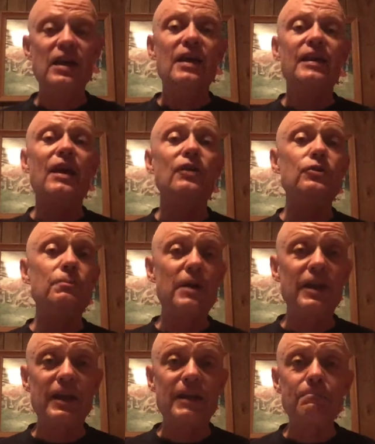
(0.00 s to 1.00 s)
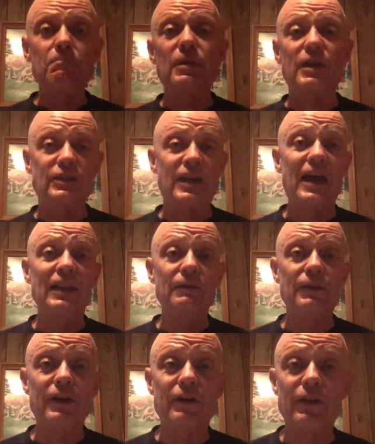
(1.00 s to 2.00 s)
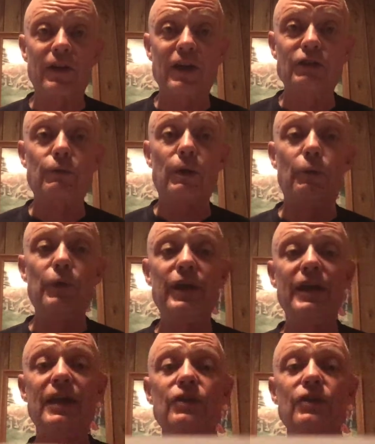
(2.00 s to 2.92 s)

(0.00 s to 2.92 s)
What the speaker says: Now, humidity, because I live in an area of the country where we get